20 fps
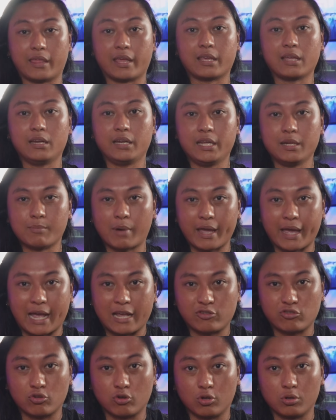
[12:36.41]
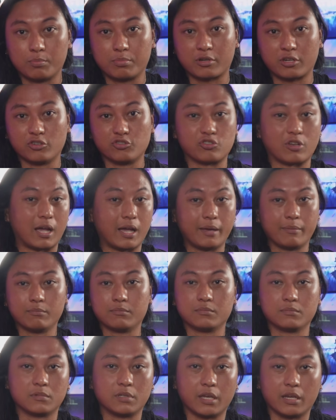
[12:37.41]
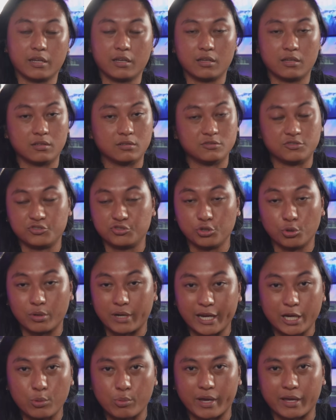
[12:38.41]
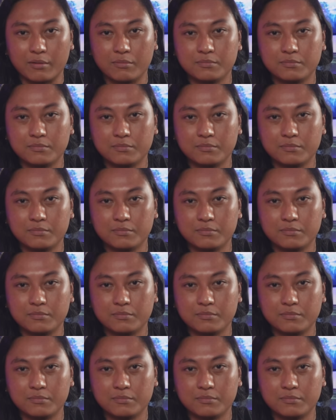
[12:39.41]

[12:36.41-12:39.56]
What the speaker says: they can eat my asshole because I'm gonna just do it anyway.